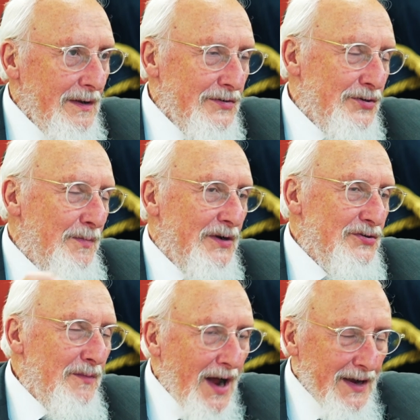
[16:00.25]

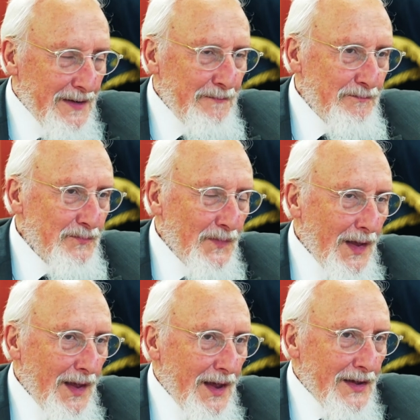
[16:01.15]
Shebashamayim.
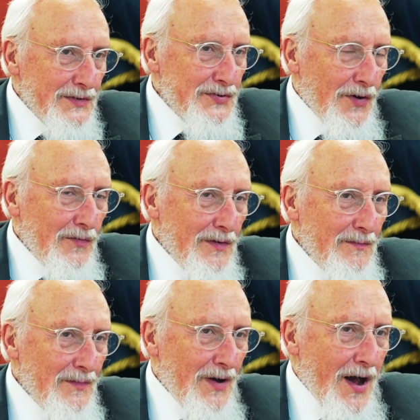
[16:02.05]
So
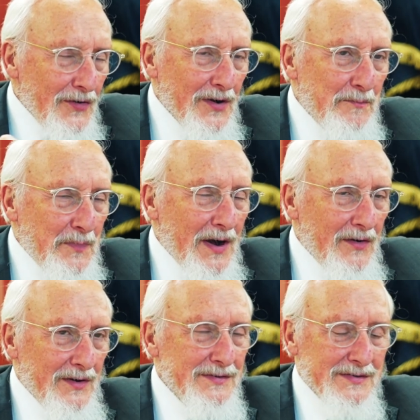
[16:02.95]
honoring
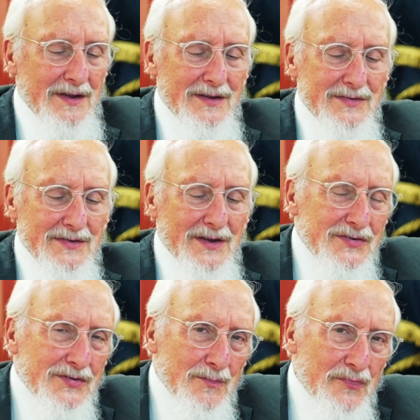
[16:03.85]
parents
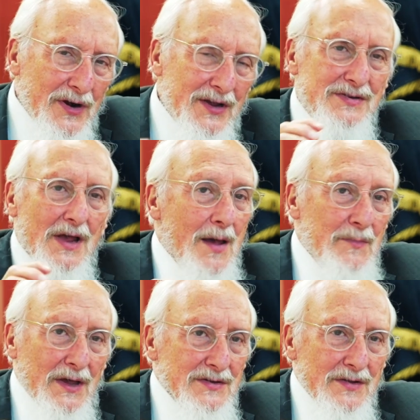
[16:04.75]
is to bring us,
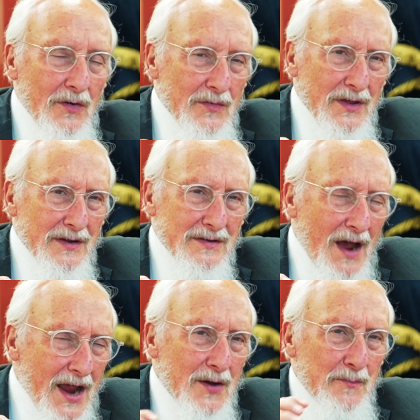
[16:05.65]
because the
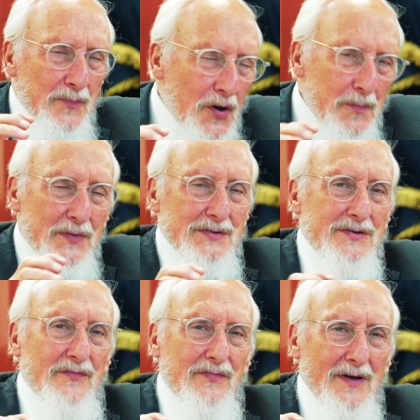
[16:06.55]
entire purpose
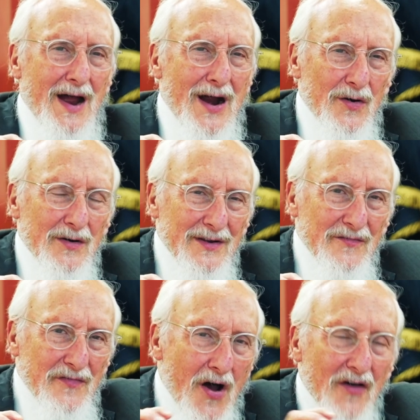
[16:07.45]
of our
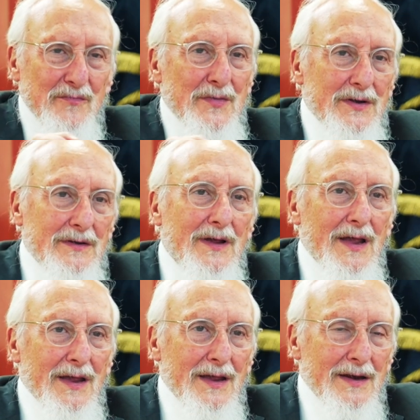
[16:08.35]
involvement
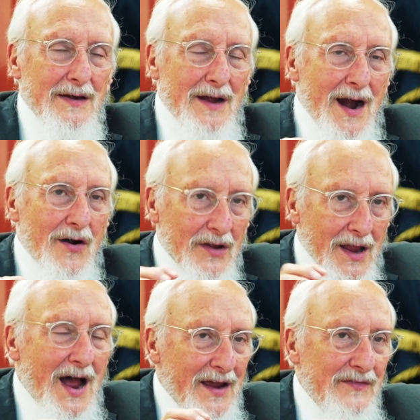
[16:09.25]
in our
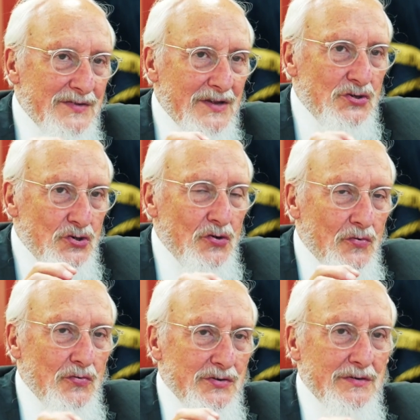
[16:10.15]
lives as
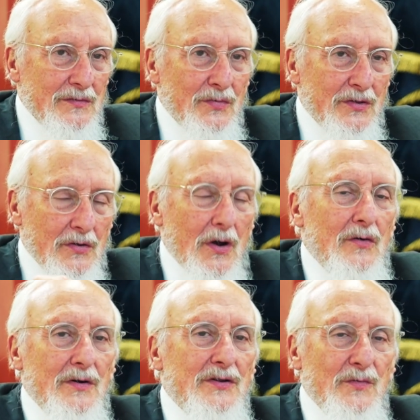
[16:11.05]
Jews with
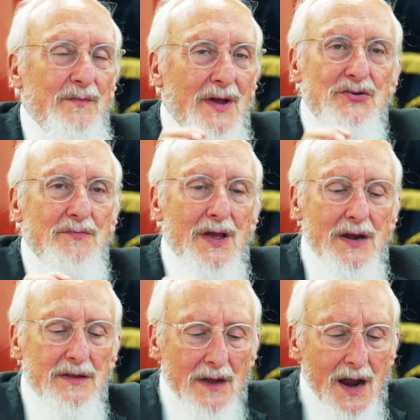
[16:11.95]
Torah, as we've mentioned
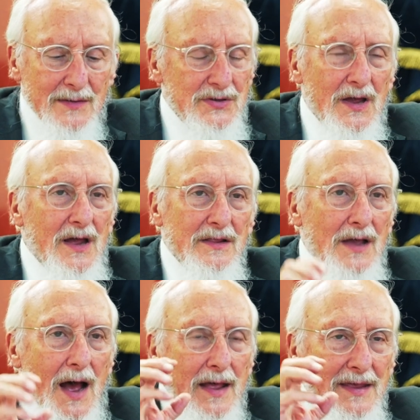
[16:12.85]
many times,
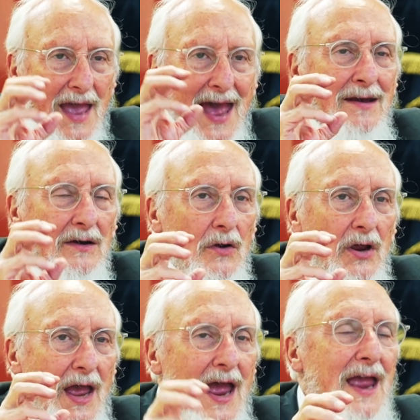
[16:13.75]
the
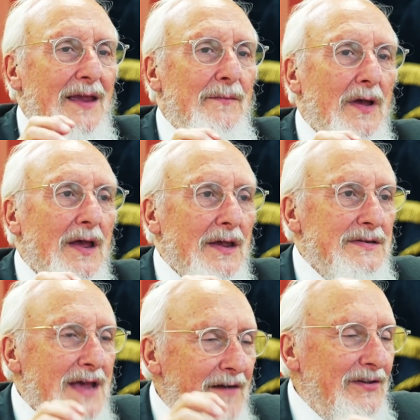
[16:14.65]
end game
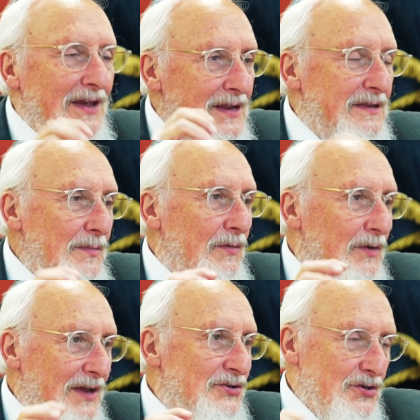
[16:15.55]
is having an intimate
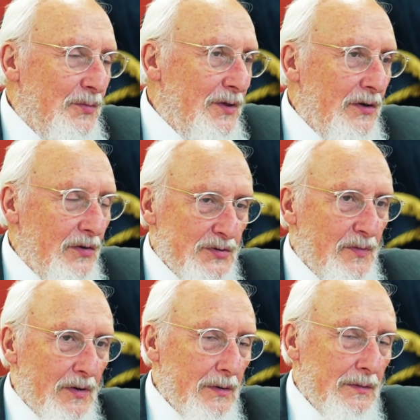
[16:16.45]
relationship with HaKadosh
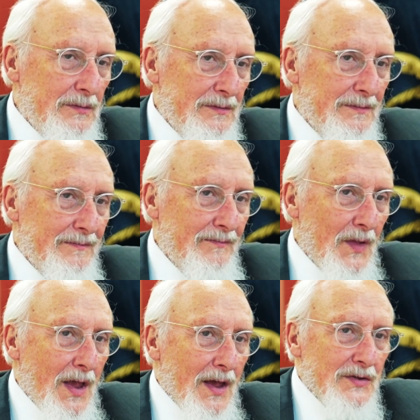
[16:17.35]
Baruch Hu.
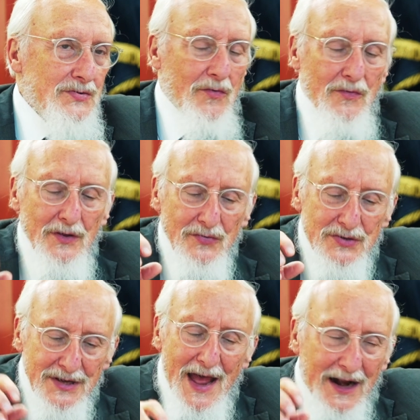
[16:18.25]
So you
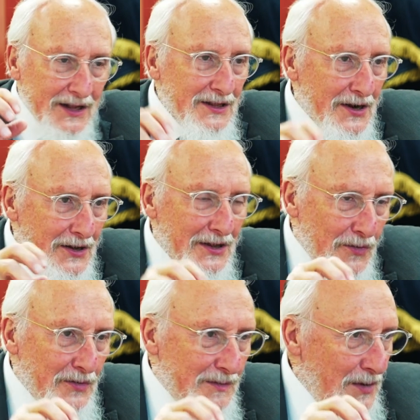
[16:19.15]
see that clearly
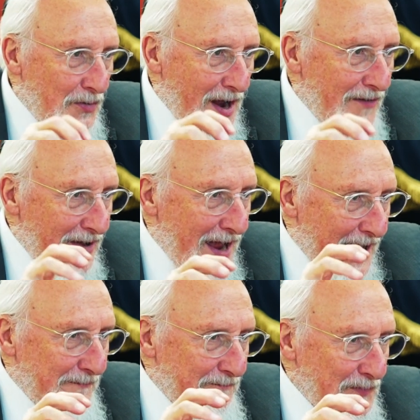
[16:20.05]
with Kibud
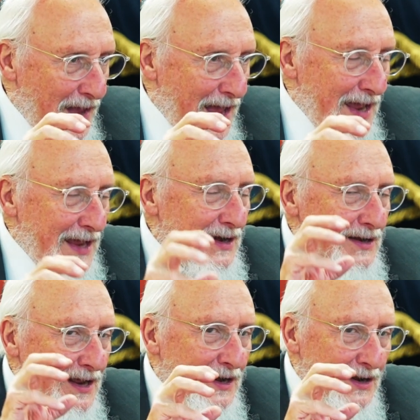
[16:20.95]
Avei. It
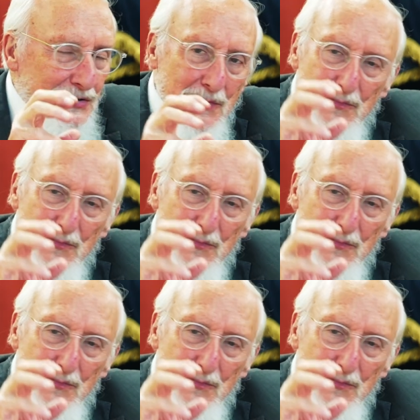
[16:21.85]
is to